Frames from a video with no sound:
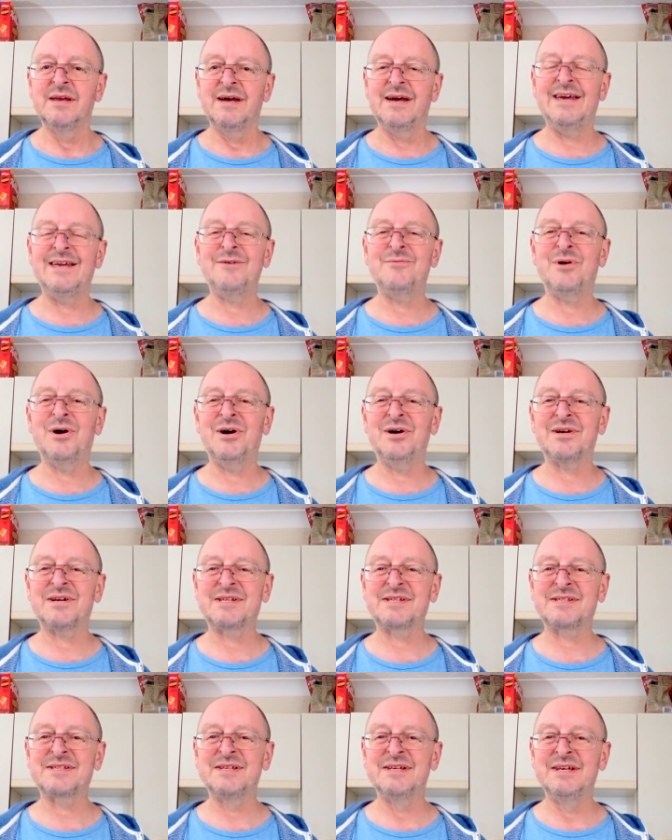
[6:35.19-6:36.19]
he
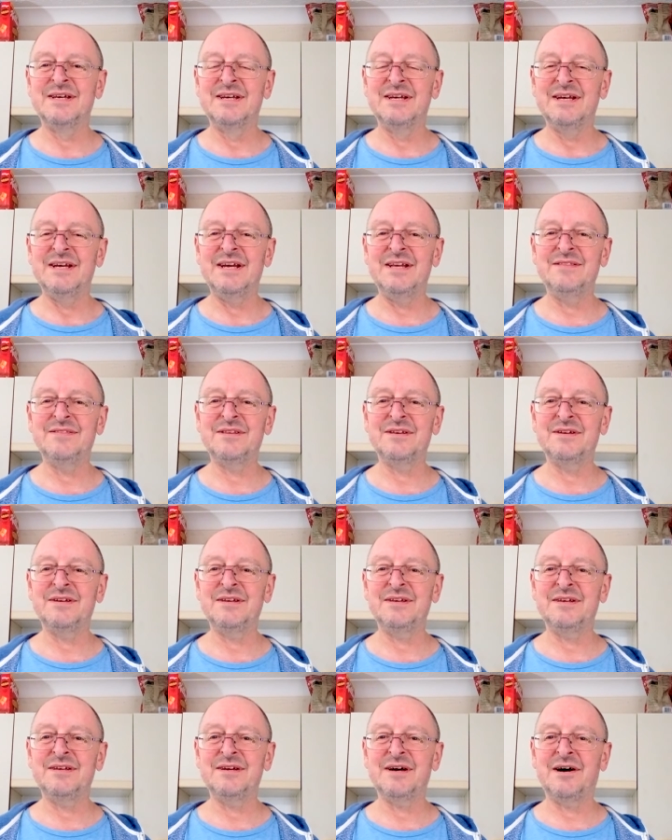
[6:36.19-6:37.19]
works in
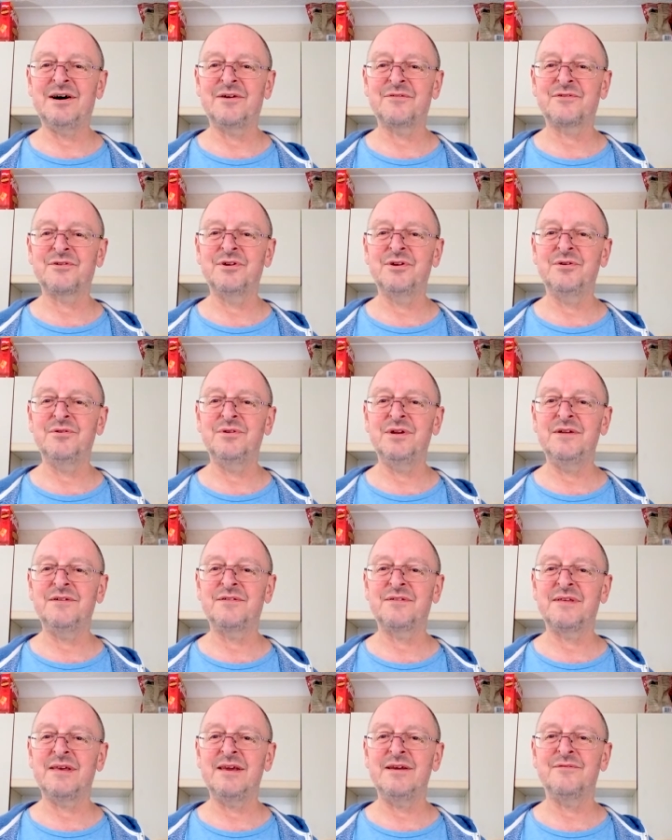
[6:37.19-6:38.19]
the afternoon
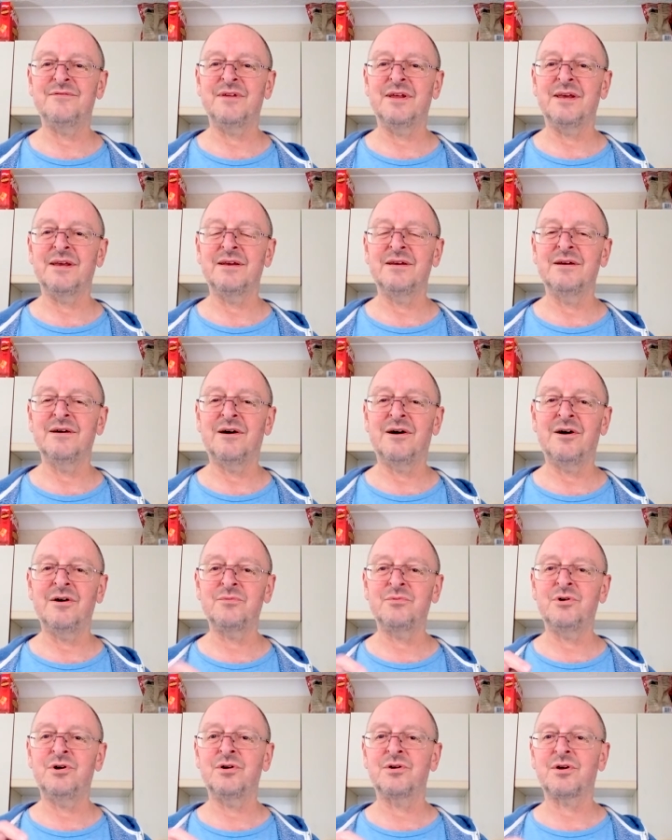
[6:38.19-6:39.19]
into the evening. I
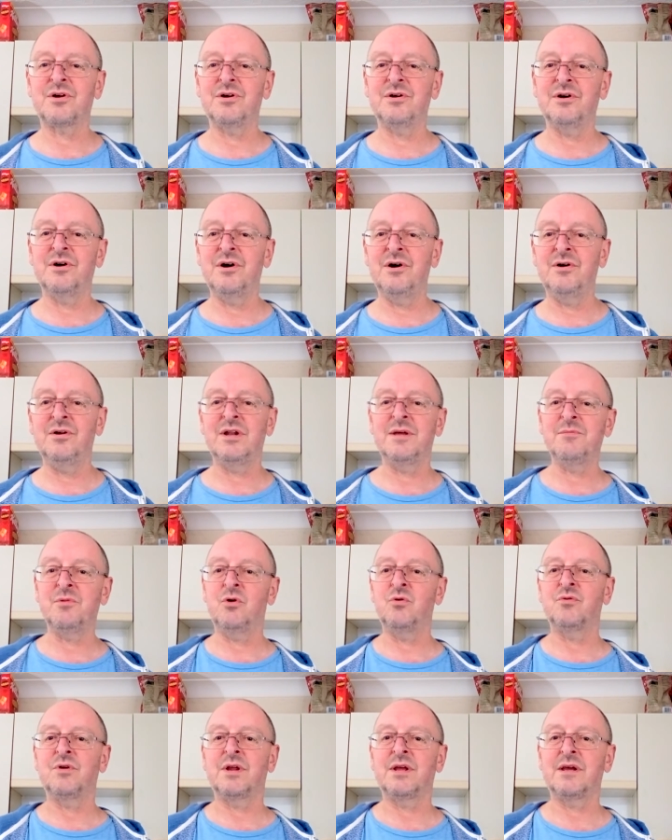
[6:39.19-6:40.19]
work early
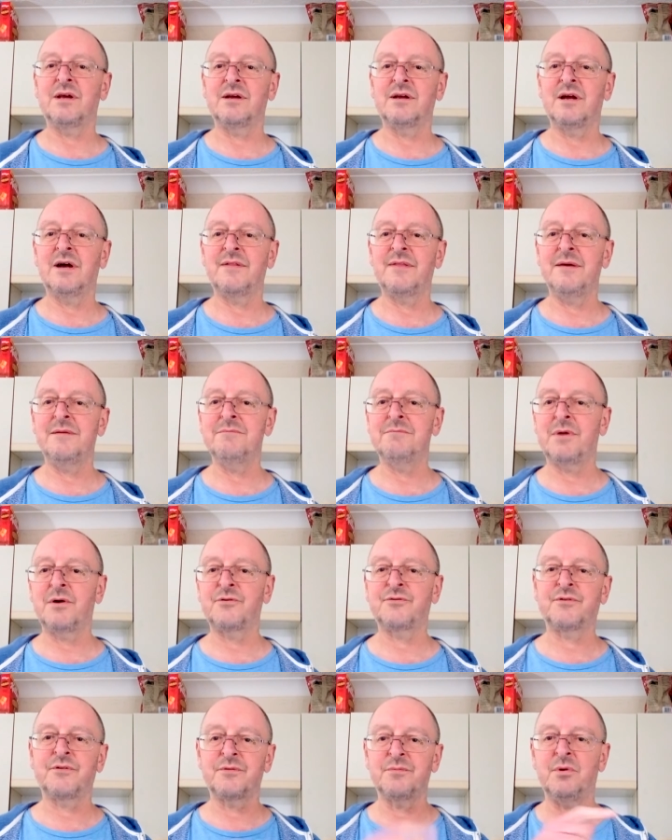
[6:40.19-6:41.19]
morning and then
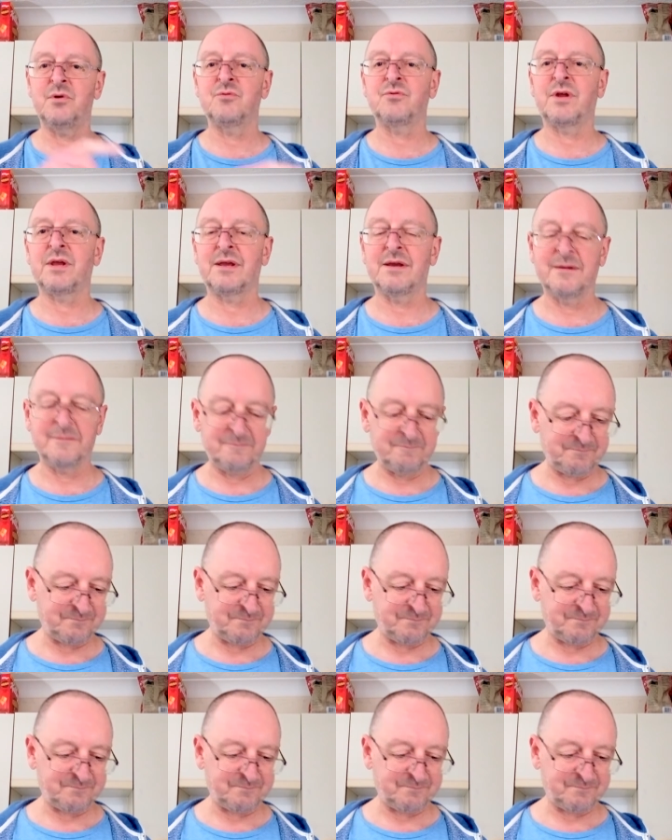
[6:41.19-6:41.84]
most of the morning.